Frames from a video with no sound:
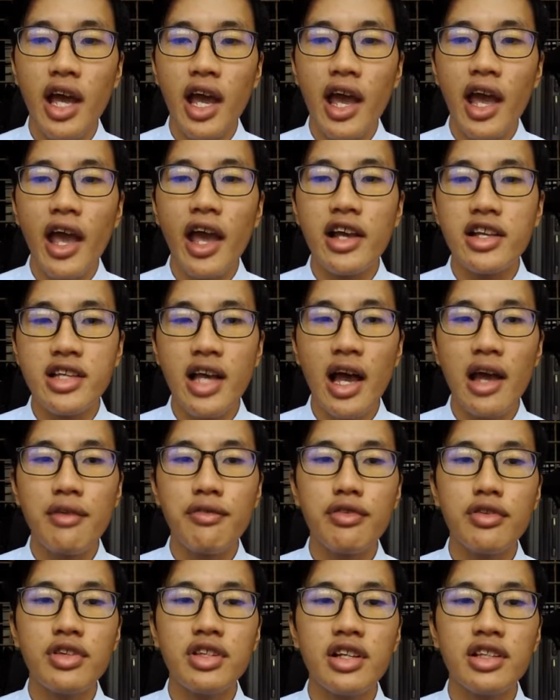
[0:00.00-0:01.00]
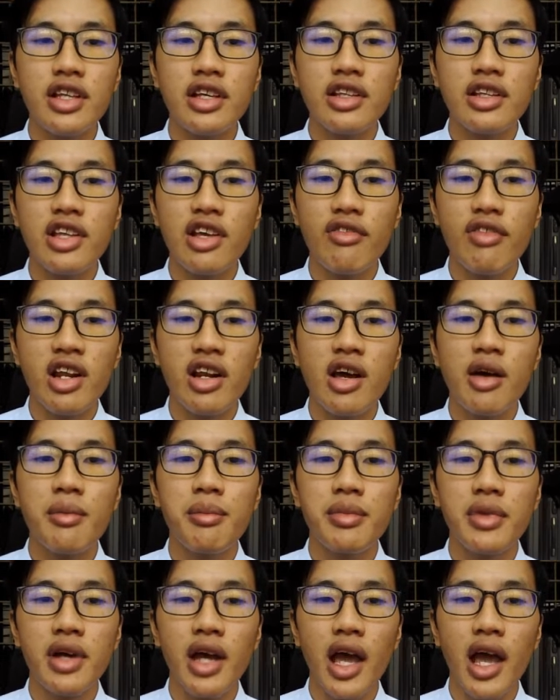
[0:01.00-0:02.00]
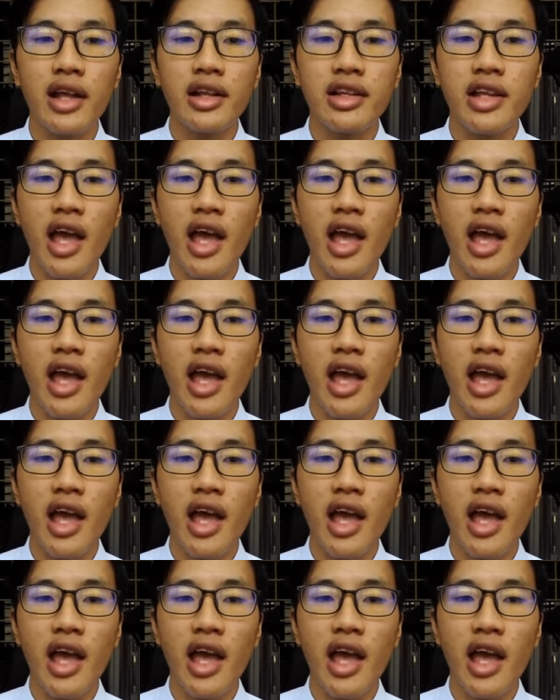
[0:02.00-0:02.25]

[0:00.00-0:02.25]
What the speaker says: As iPhone 13 developed and